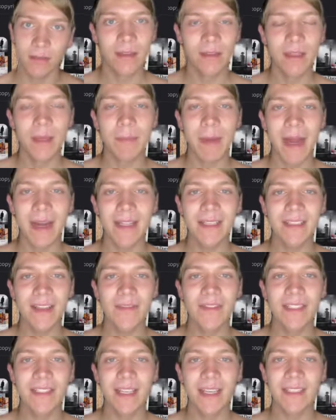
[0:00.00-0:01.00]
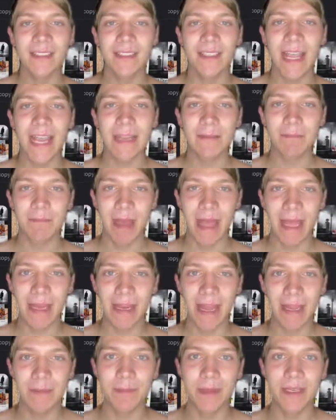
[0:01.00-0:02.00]
The bodies of 6 gay men
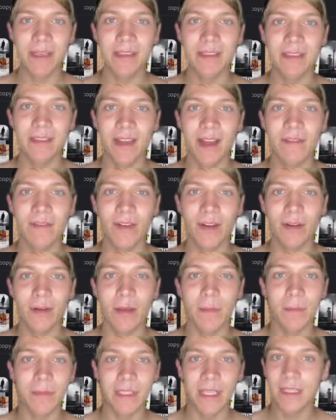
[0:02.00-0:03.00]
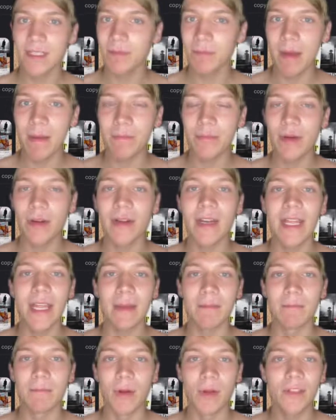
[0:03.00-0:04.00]
had been discovered, dismembered
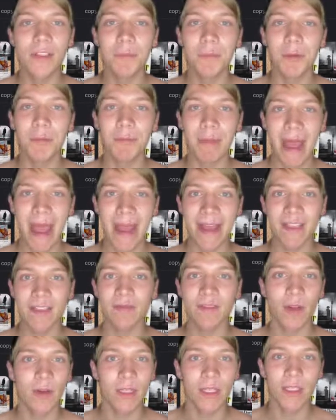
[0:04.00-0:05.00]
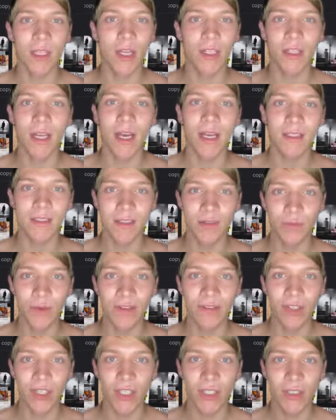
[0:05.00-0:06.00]
in multiple bags floating along the Hudson
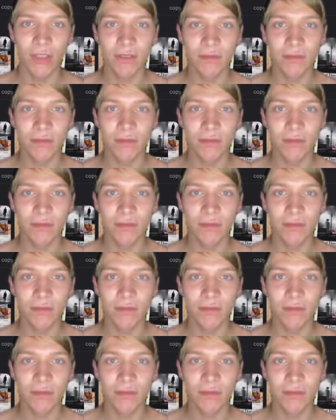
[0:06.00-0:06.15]
River.